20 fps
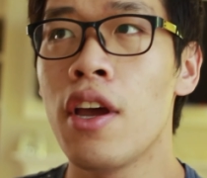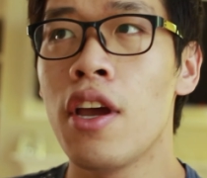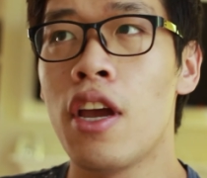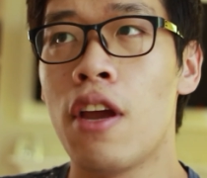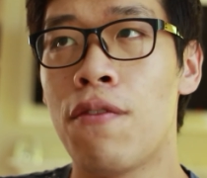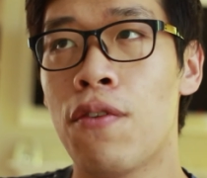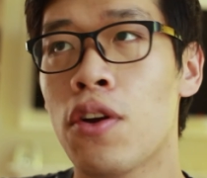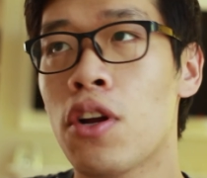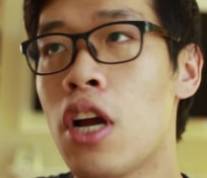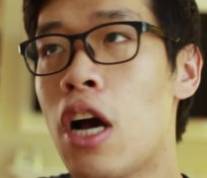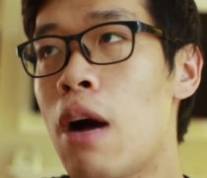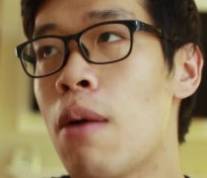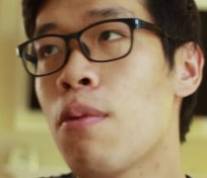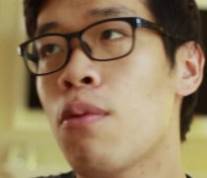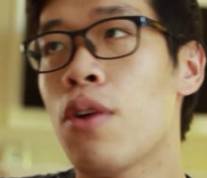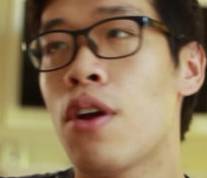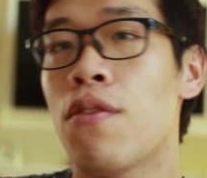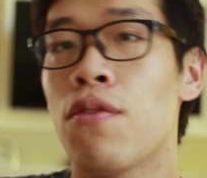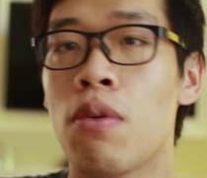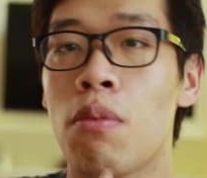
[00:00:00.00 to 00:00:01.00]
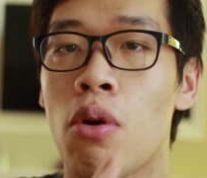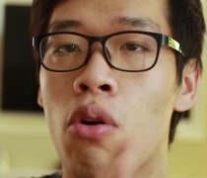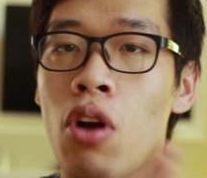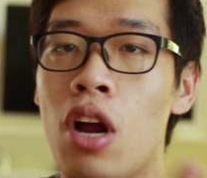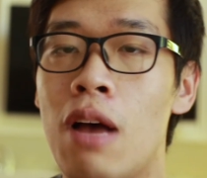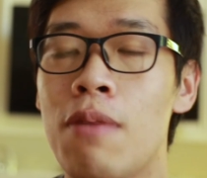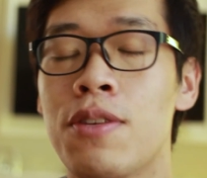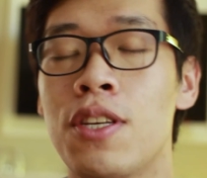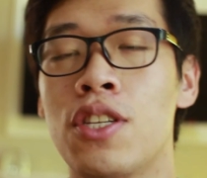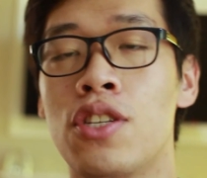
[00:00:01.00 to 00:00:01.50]
if you're going to upgrade from a
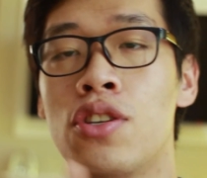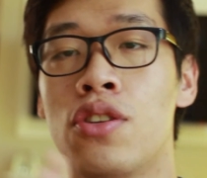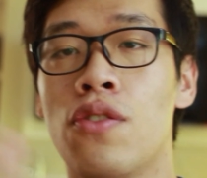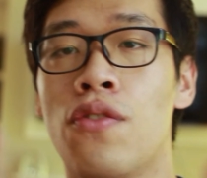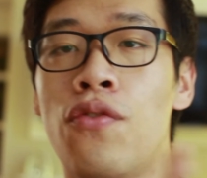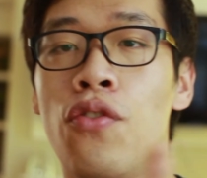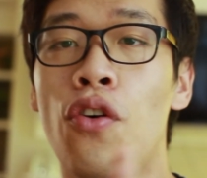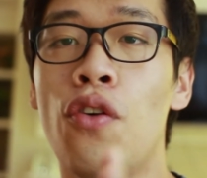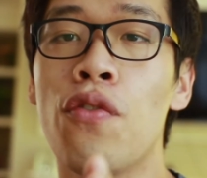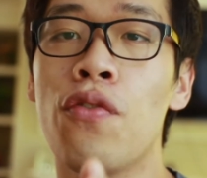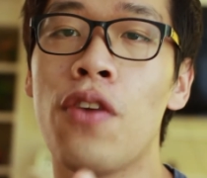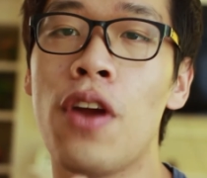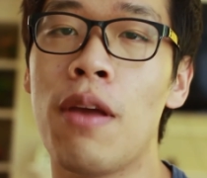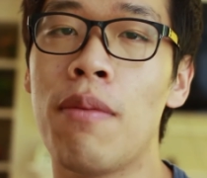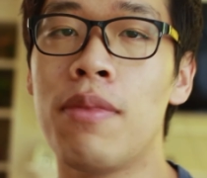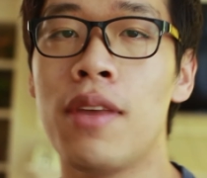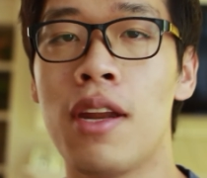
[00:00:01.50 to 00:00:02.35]
crop sensor to full frame,